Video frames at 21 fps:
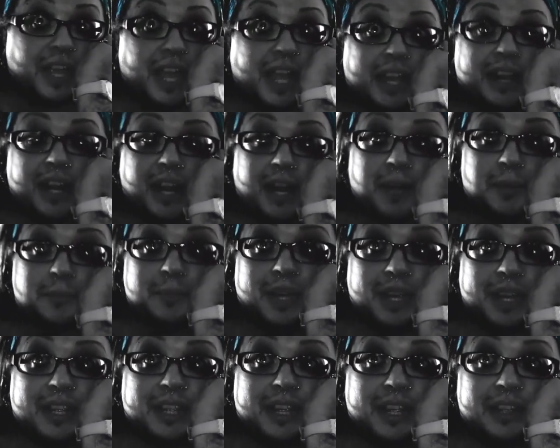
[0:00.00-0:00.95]
and I'm
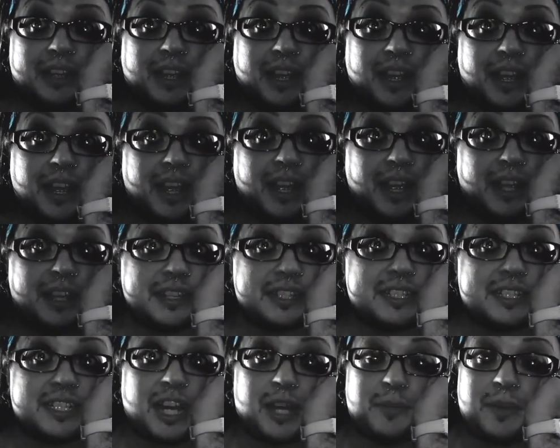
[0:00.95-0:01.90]
like,
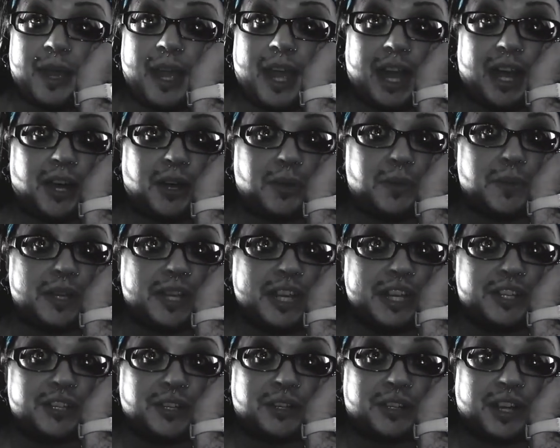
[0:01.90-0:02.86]
somehow
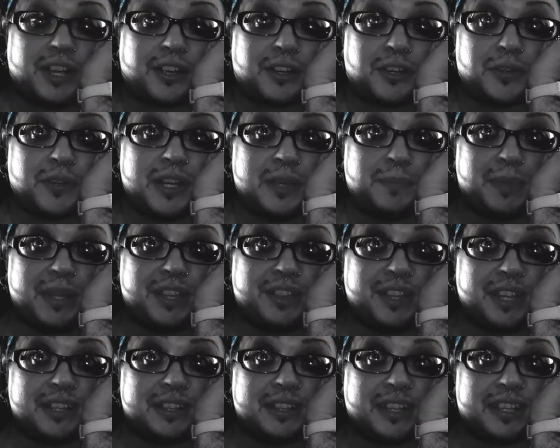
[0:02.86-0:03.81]
he took a creepy
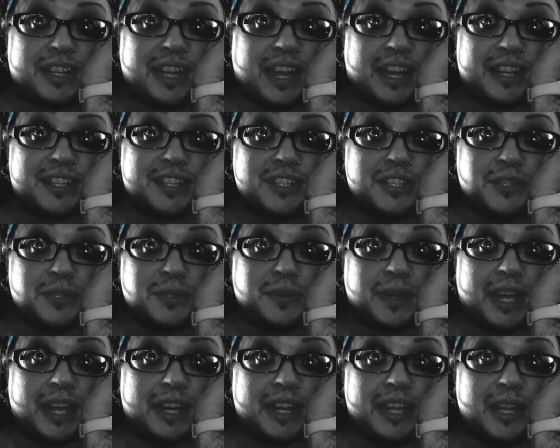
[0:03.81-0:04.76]
thing that cats do
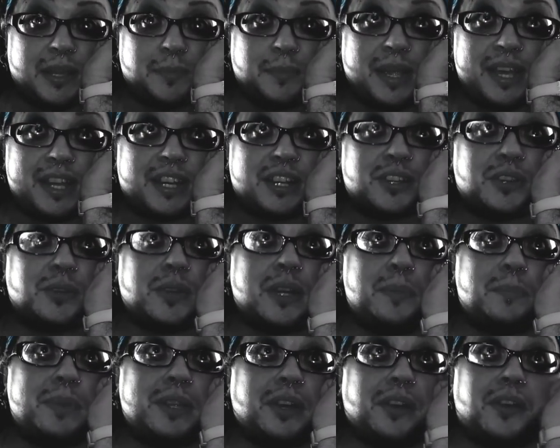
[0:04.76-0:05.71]
and he made it
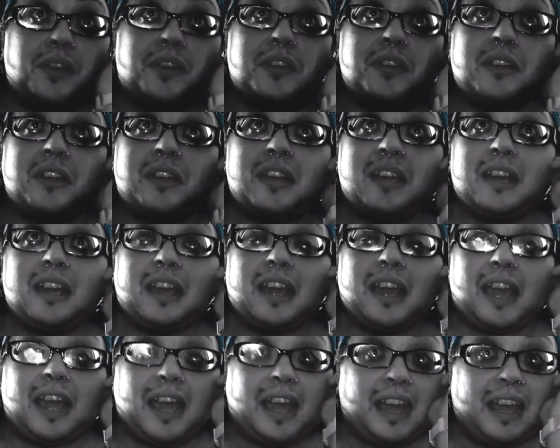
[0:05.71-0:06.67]
creepier,
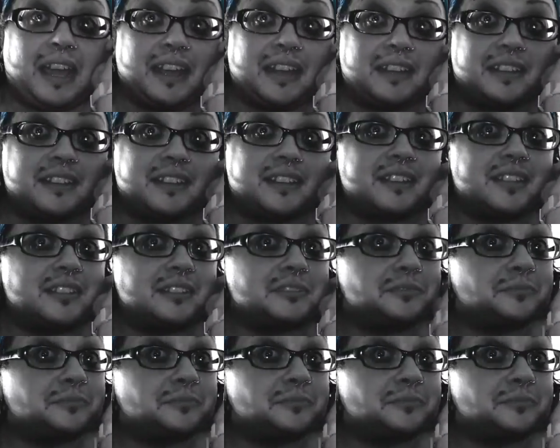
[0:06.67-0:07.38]
and